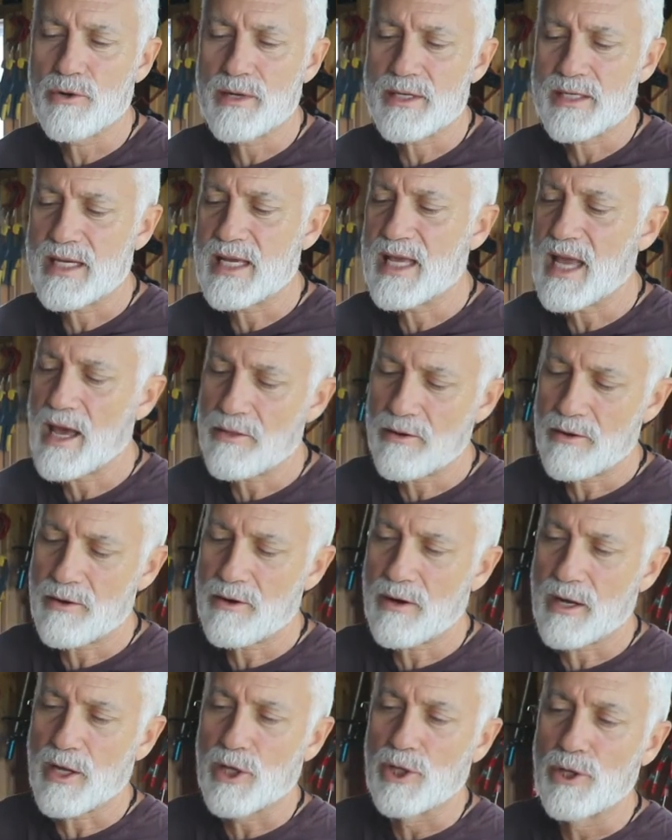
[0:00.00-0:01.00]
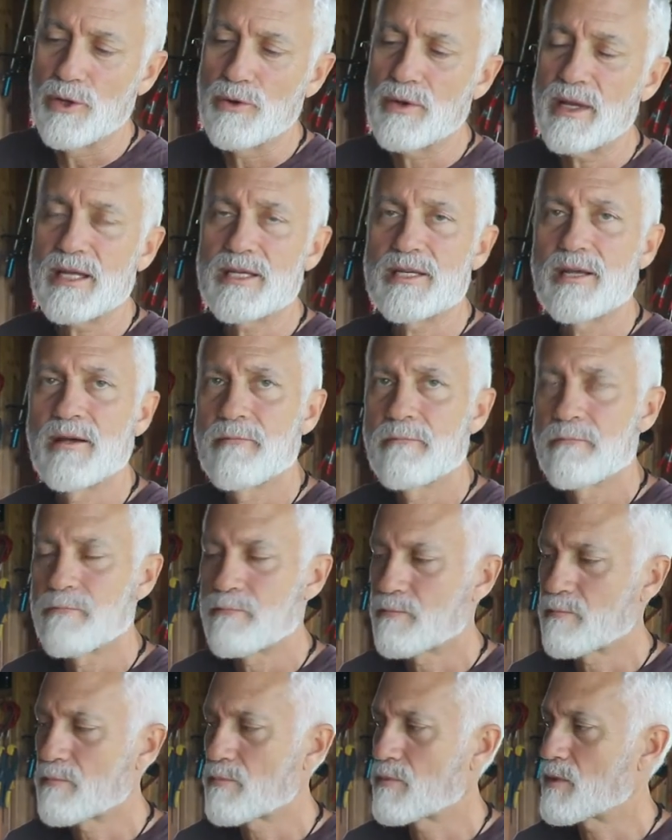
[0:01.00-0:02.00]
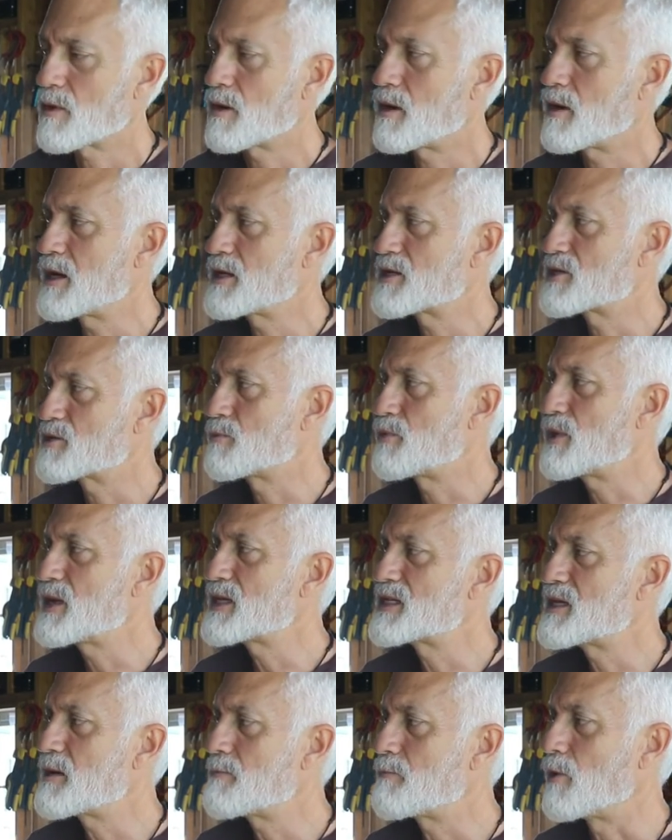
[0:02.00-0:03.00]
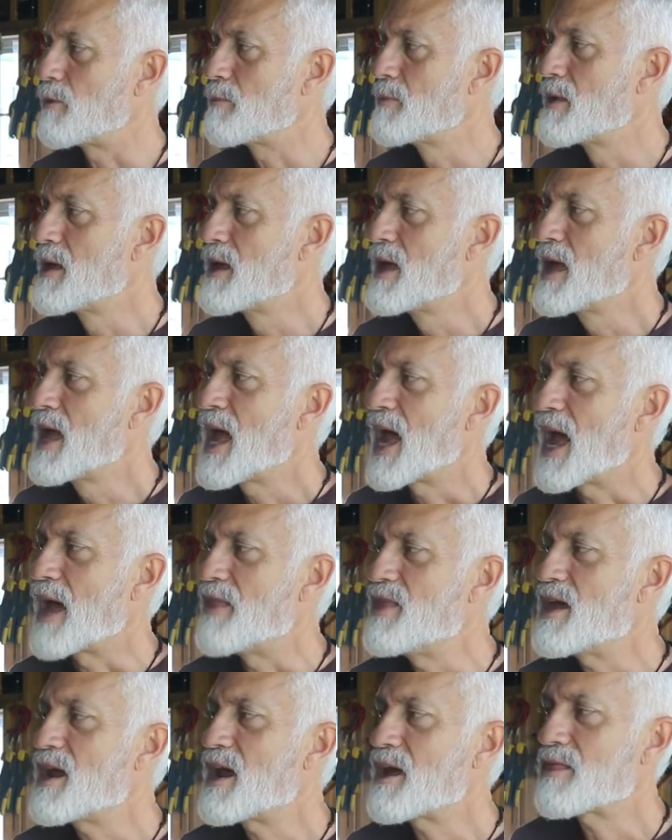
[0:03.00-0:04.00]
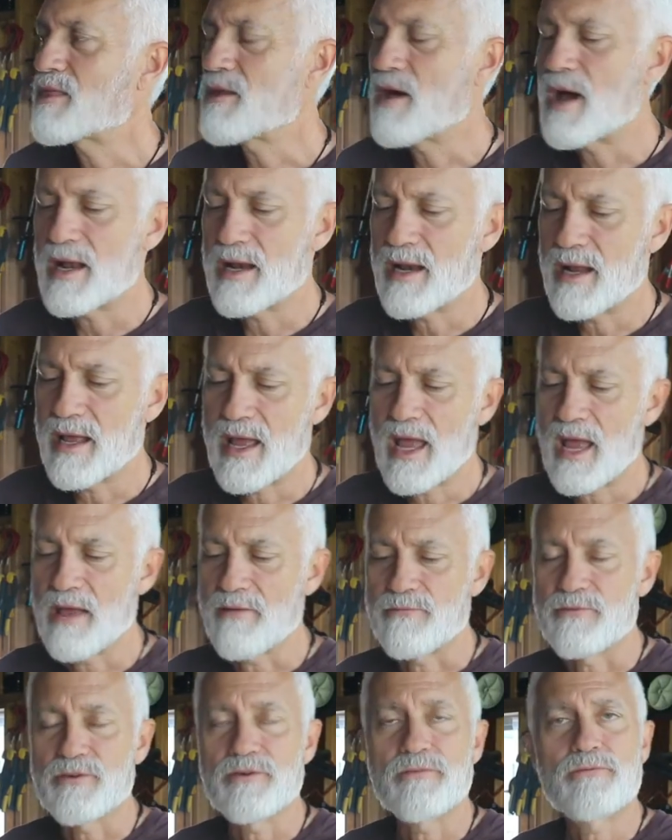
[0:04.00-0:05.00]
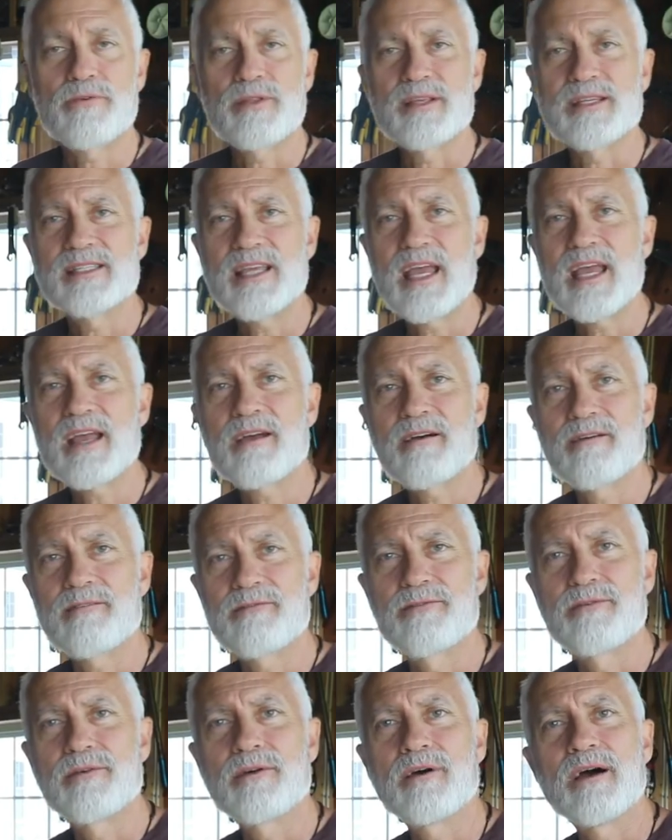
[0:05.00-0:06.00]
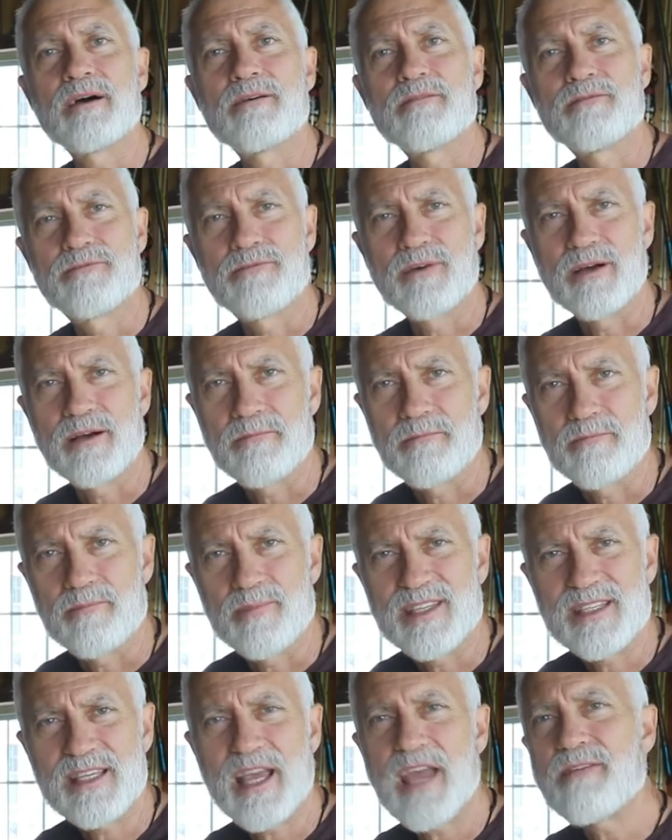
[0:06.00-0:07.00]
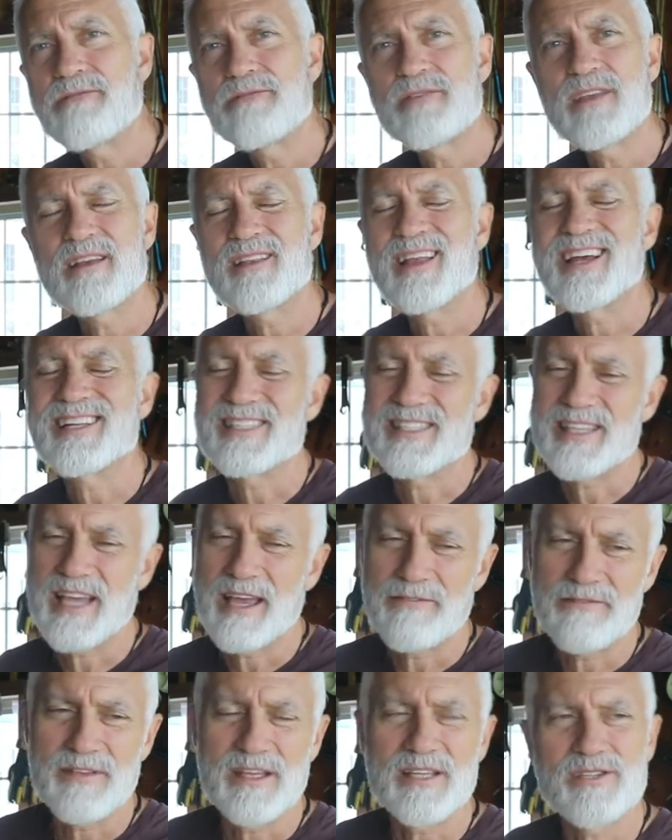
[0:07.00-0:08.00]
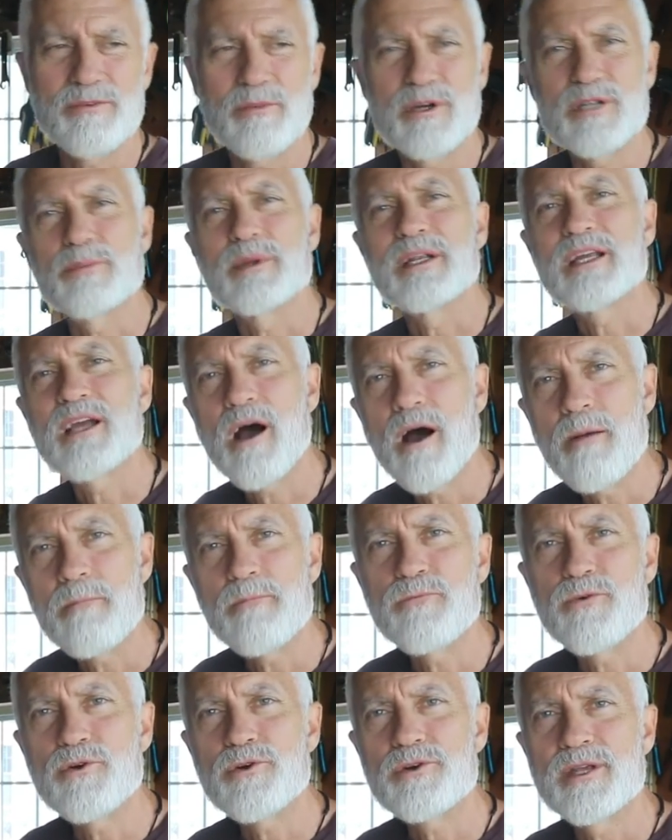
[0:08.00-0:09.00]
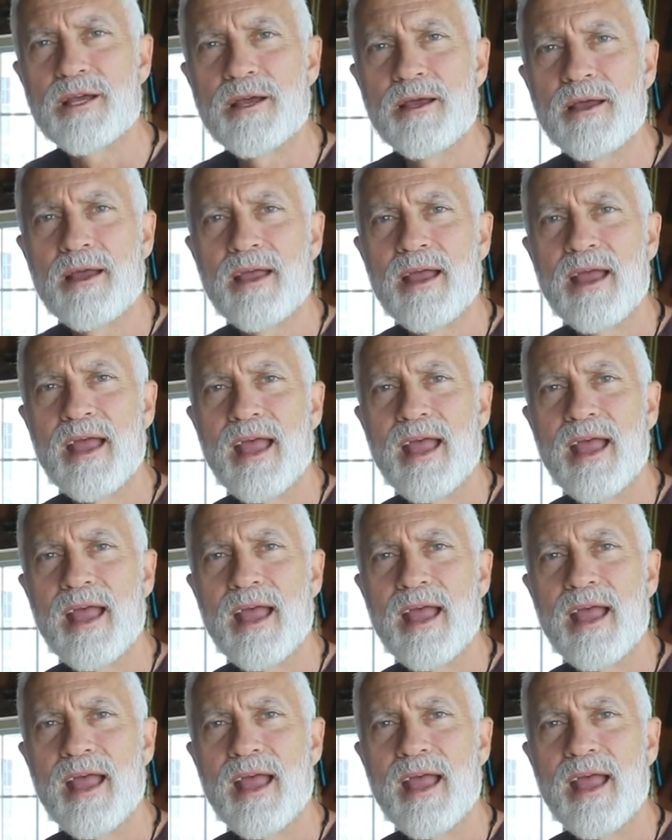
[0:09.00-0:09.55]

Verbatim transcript: screwed it together, glued it. All right, so pretty simple. And then I thought, hey, for the sake of safety, not safety so much, but comfort